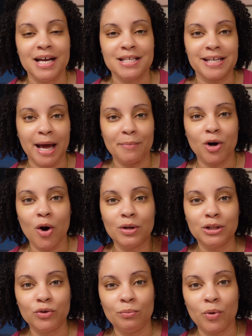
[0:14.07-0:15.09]
Today I'm gonna go a
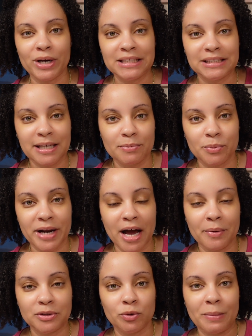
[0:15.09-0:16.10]
little more in depth with how
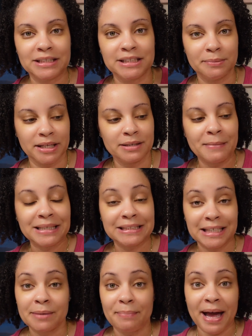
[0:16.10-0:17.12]
I do my
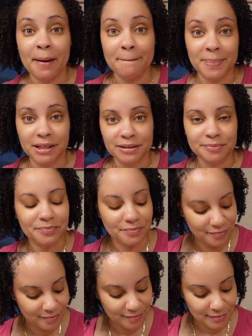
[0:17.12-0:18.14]
slick back bun.
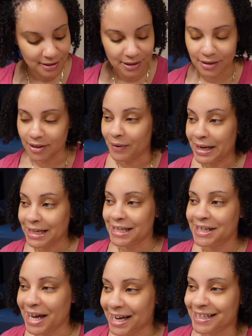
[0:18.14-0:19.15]
Yo, I
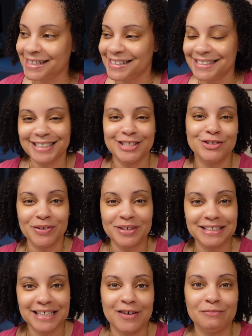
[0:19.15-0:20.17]
cannot get this intro to
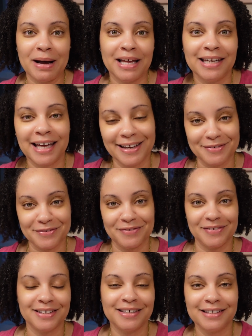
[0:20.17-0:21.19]
save my
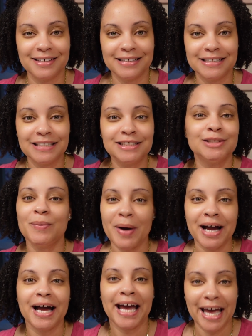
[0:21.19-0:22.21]
life. This is why
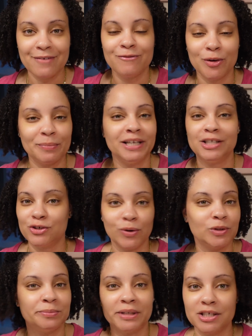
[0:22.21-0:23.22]
I hate filming
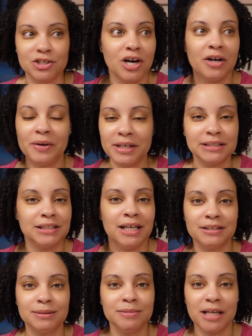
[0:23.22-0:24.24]
intros, because y'all don't understand.
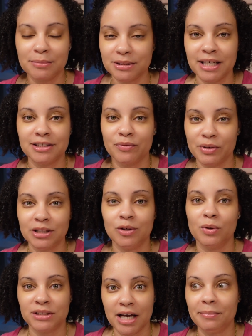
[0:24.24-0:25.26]
Sometimes it takes a really
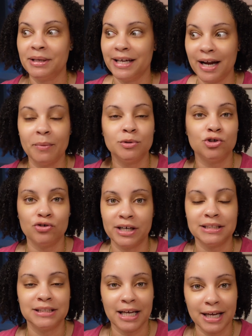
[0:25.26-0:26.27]
long time to get out what you're trying
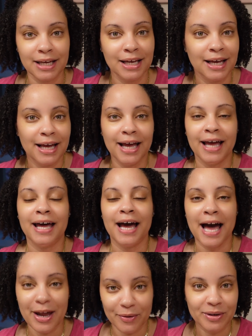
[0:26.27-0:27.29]
to say, and
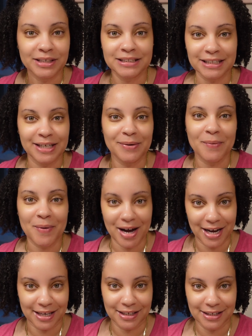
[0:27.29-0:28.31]
I don't understand
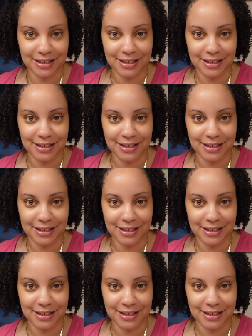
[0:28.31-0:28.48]
why.